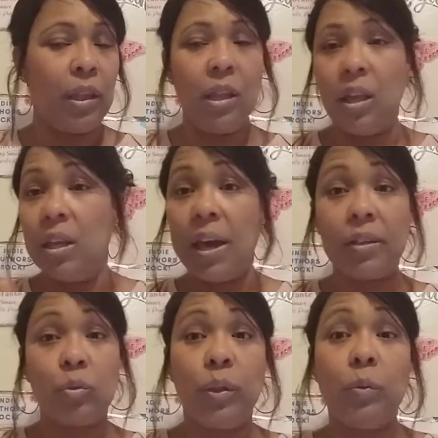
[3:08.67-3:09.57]
And then
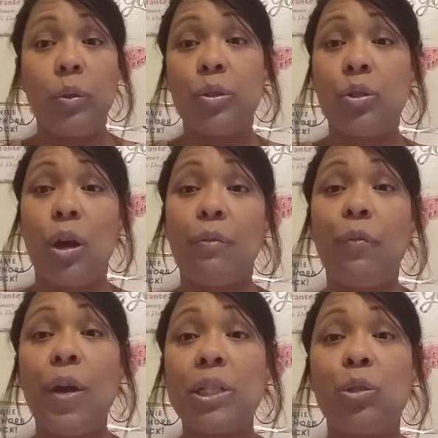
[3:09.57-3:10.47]
next week we'll start
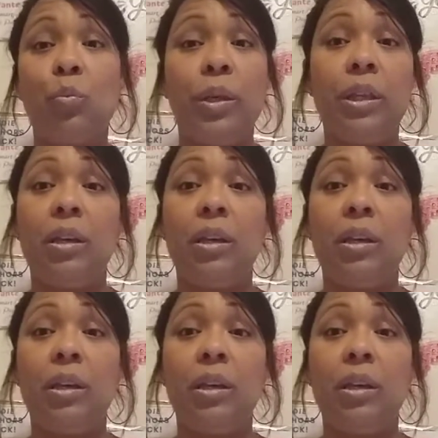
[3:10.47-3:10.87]
fresh with